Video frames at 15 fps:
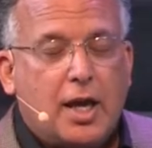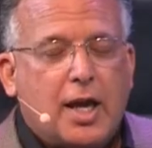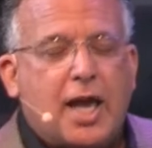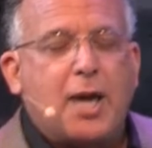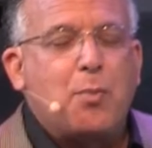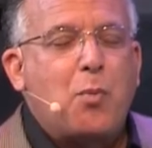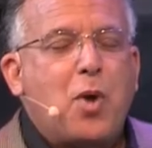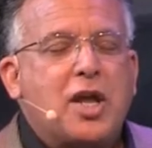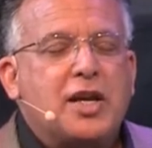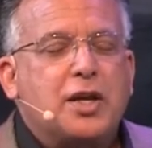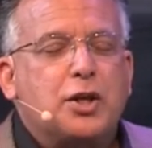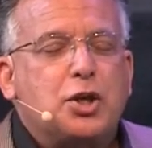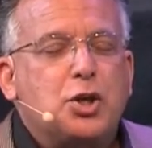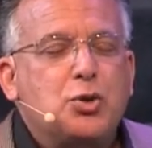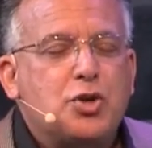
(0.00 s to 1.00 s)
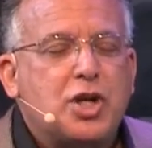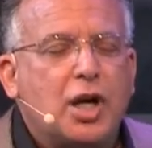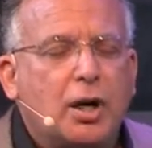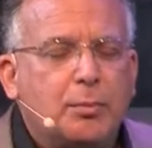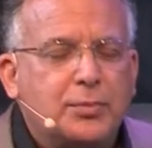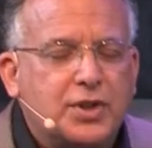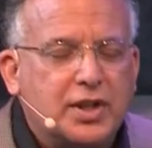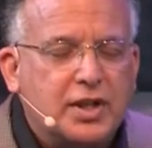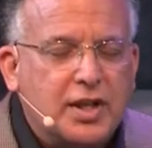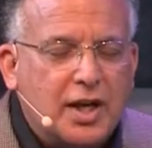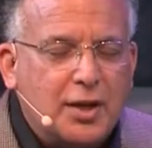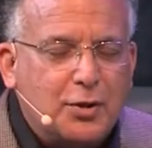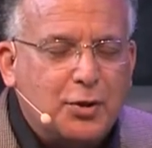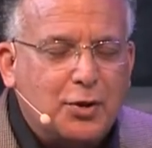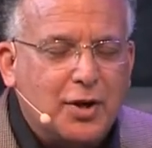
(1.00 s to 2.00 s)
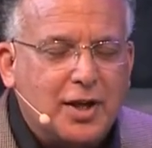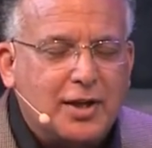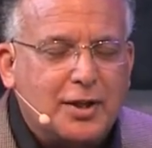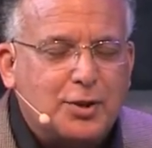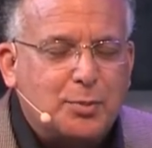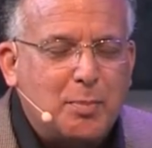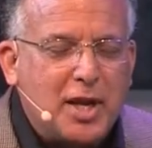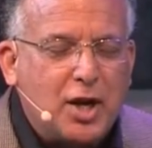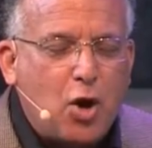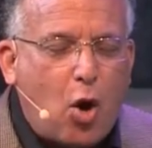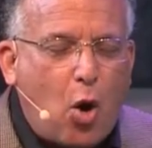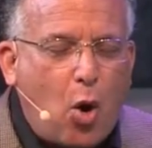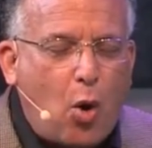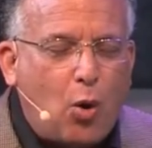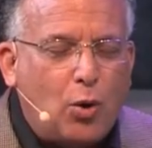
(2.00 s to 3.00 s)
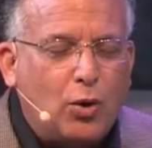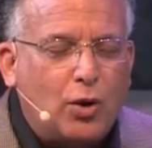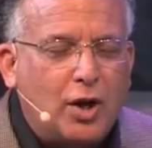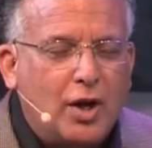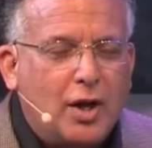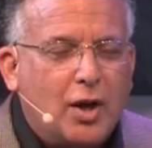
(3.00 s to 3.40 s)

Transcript: And when you come together and it's made whole,